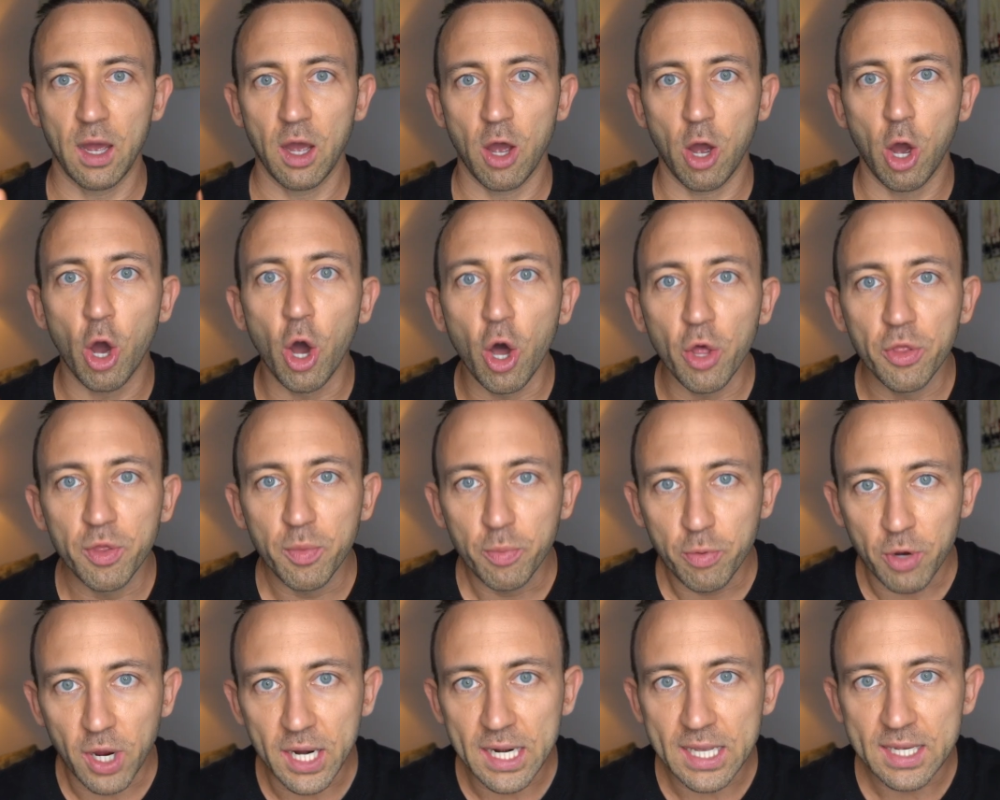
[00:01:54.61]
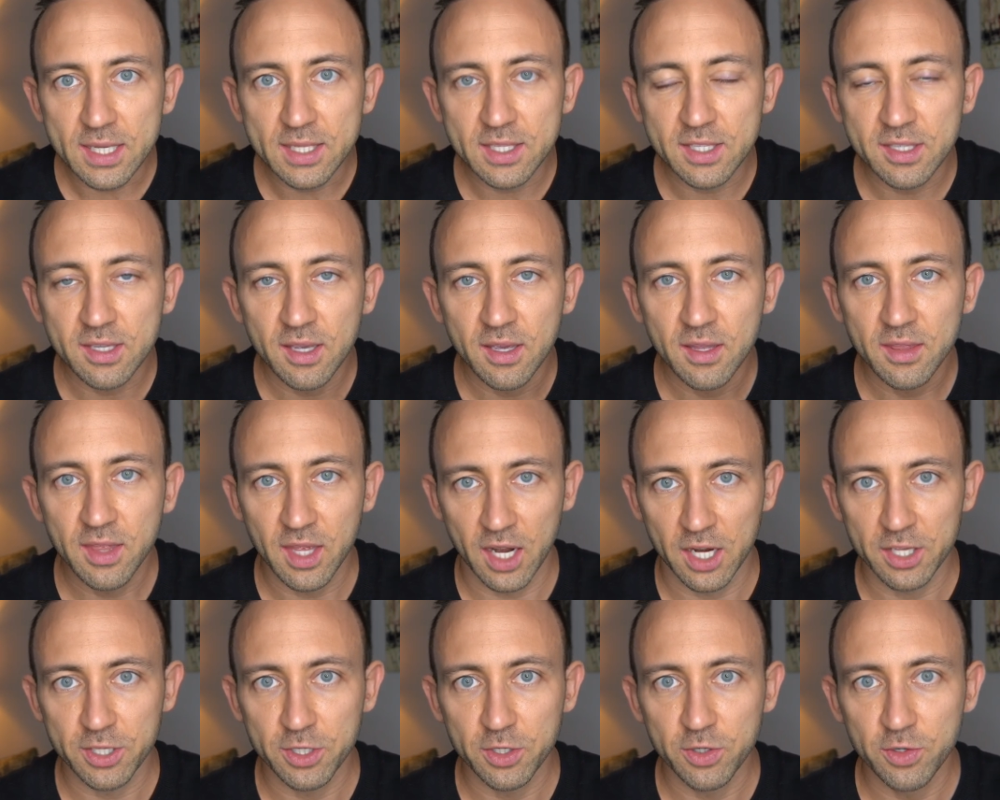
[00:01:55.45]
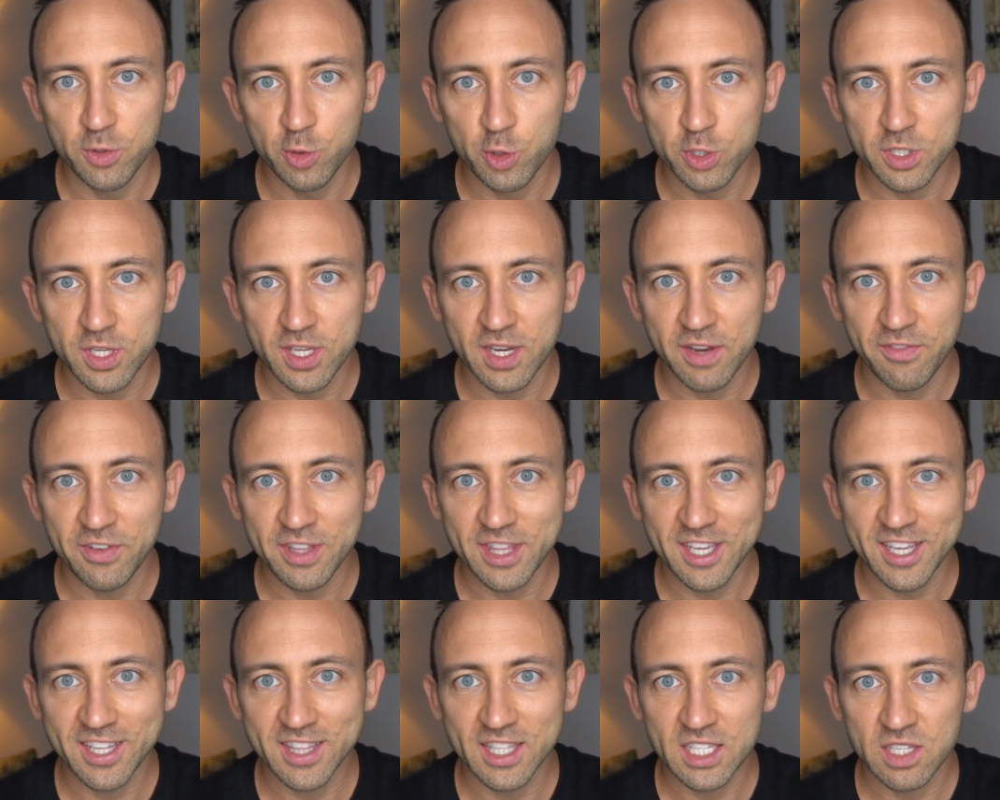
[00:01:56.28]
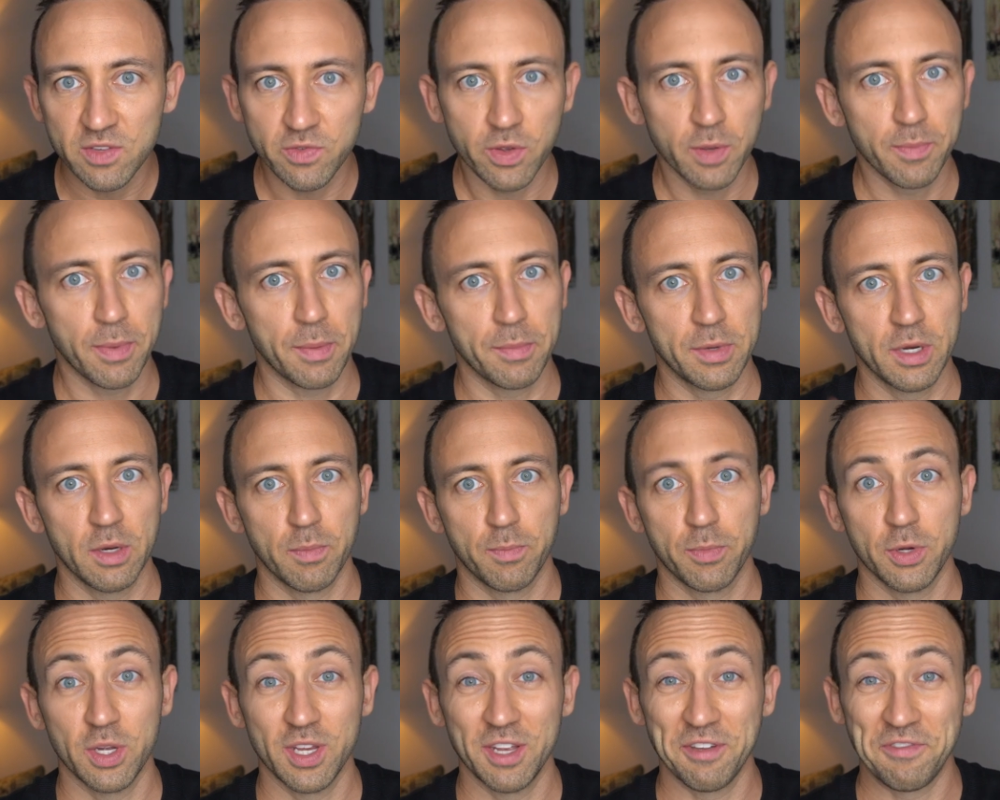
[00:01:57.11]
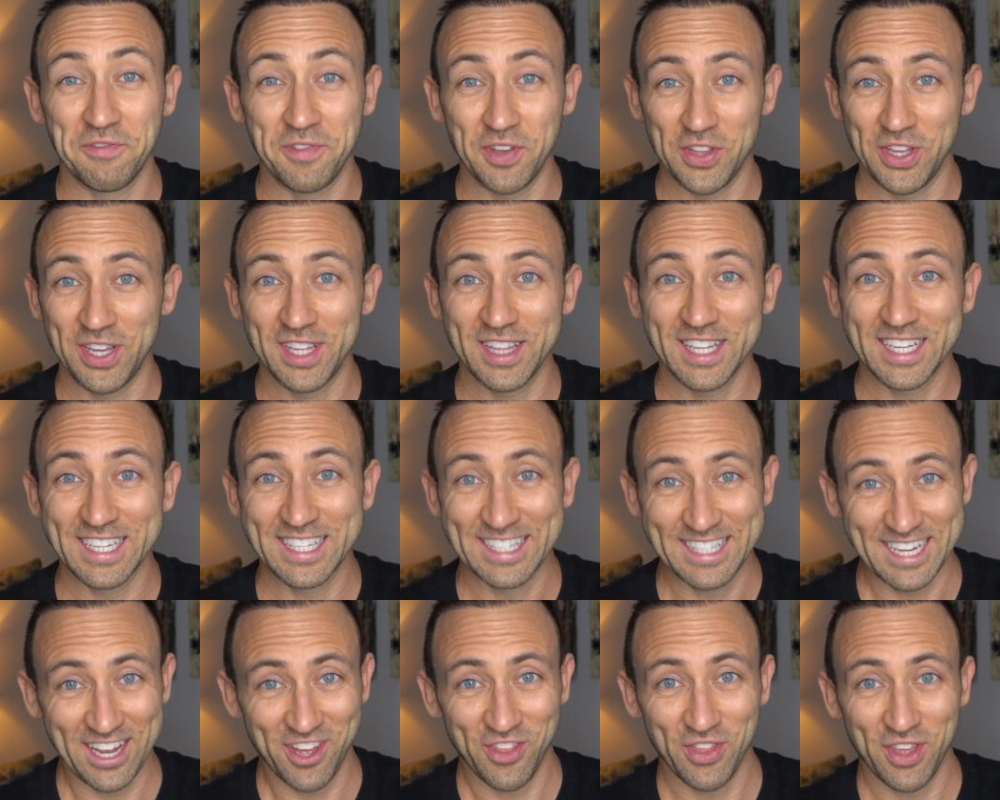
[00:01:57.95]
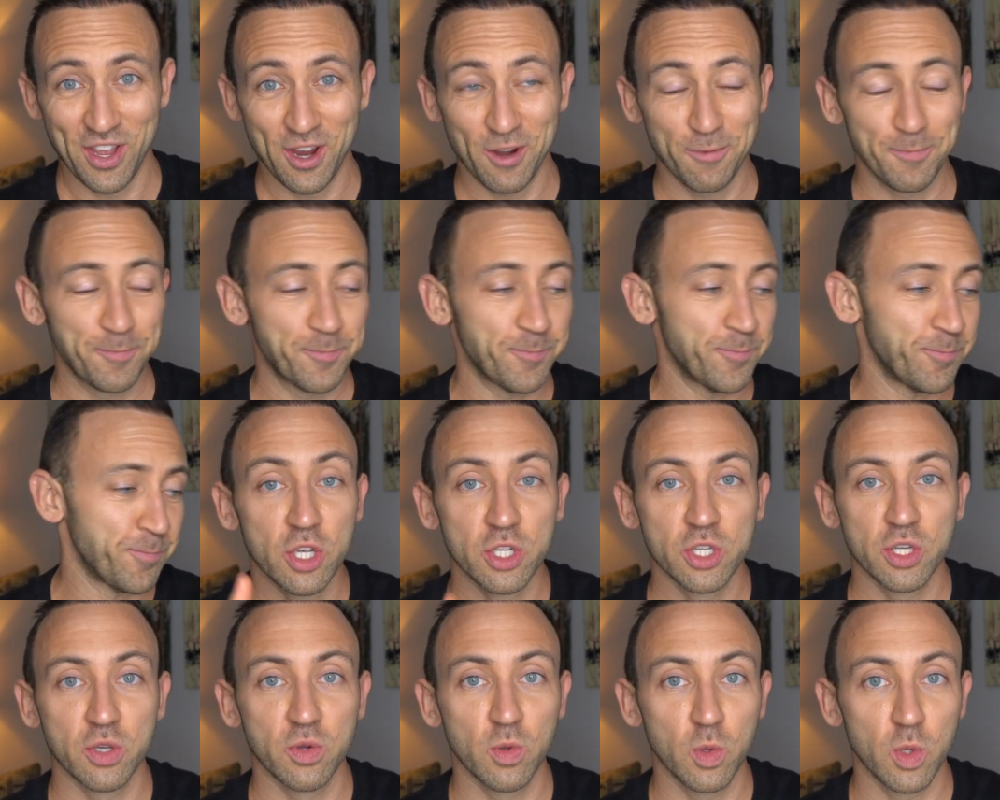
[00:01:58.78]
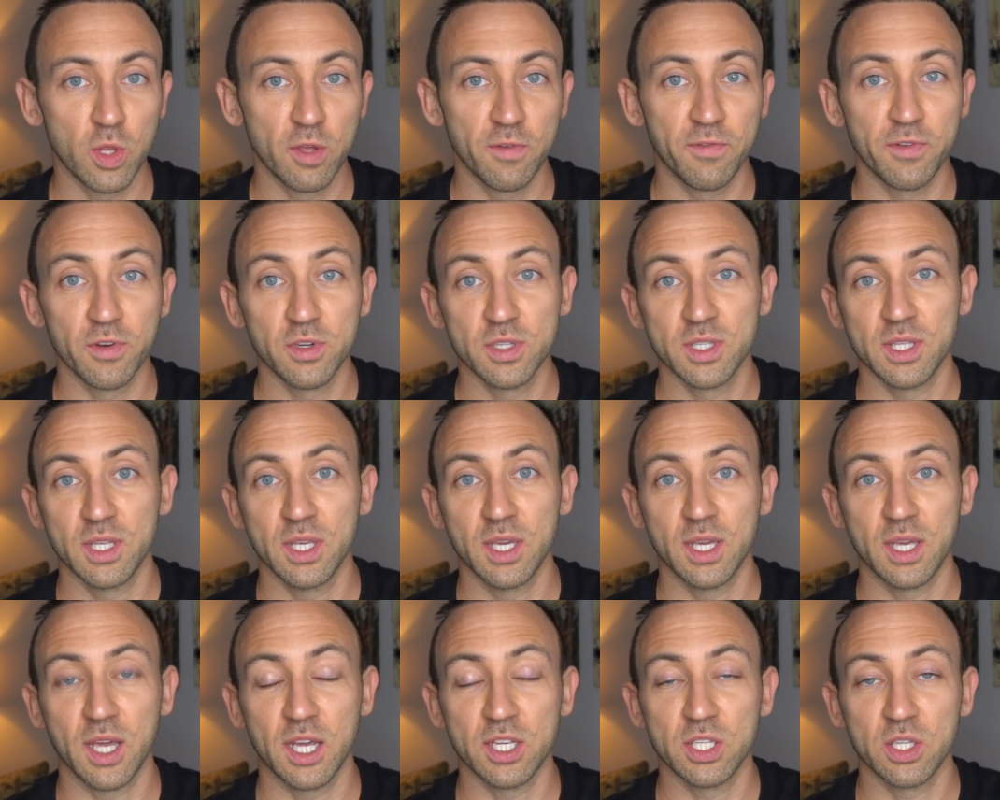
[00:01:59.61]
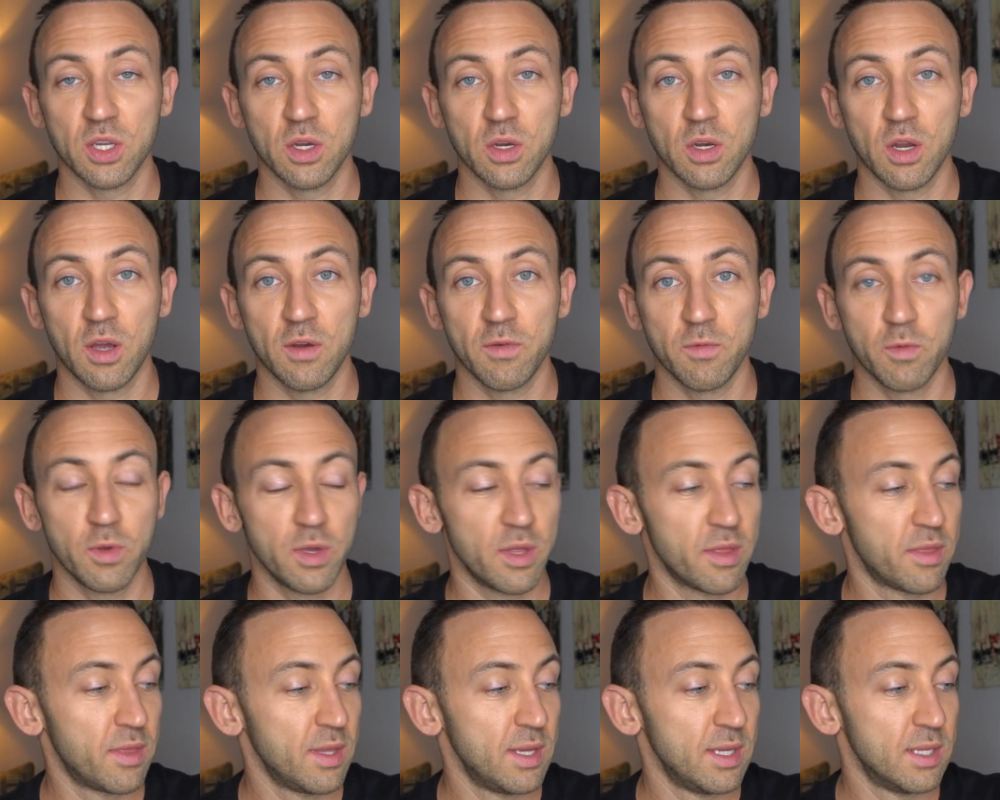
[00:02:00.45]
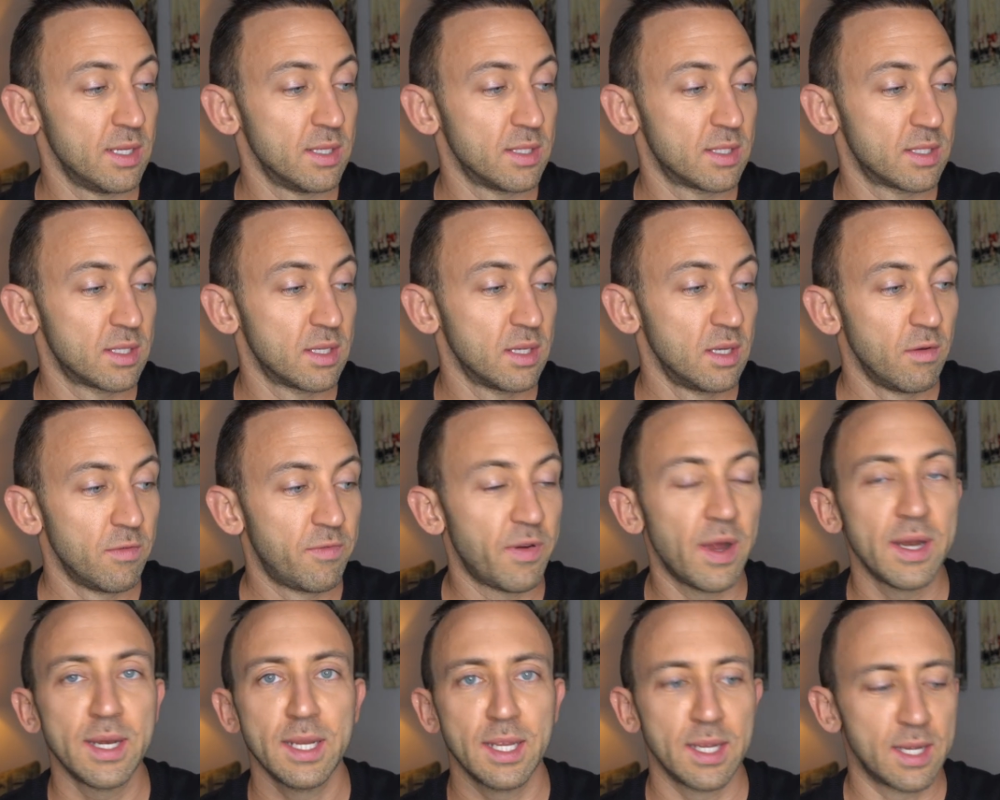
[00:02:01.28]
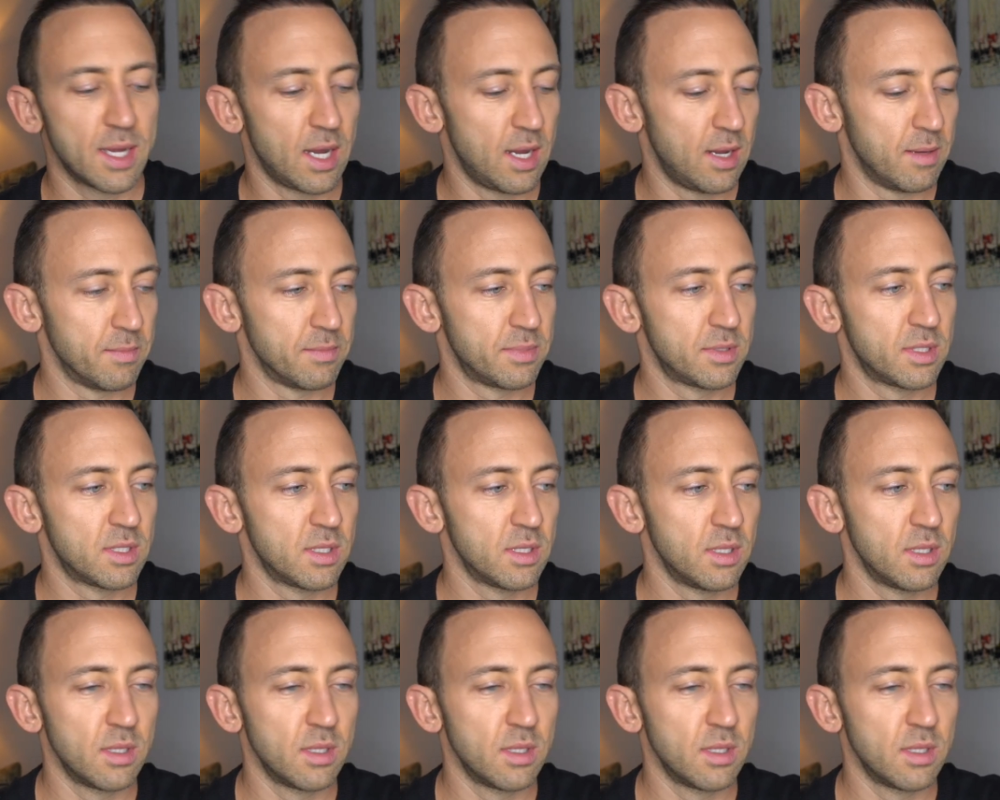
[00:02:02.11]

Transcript: All the products that I use and everything in this flip, I'm going to put affiliate links down there. So the first thing I started off with is finding comps.